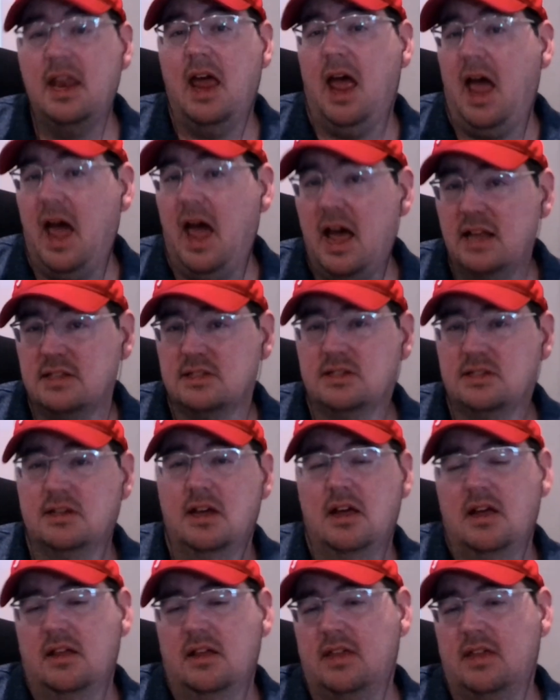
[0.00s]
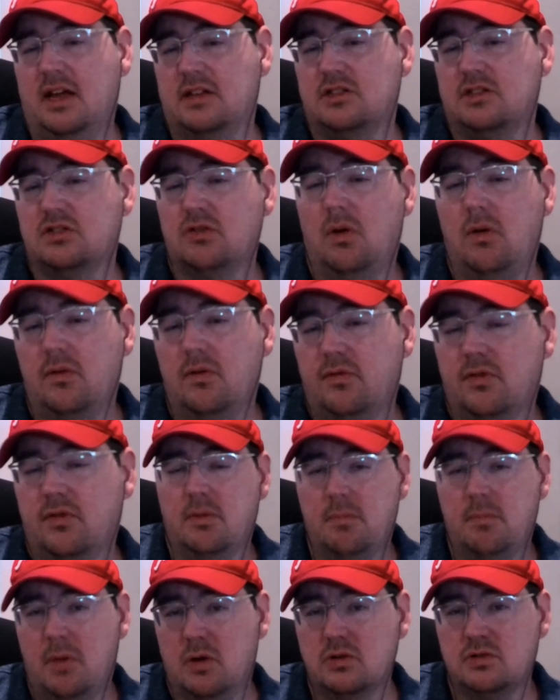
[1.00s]
hats that sold
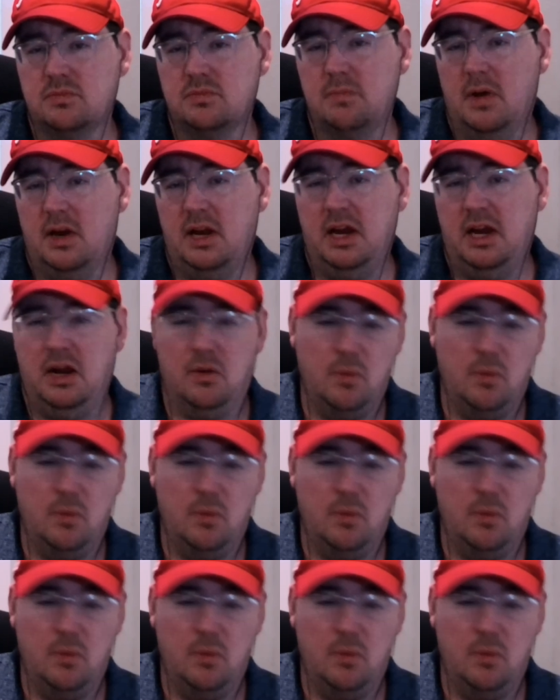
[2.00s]
most money,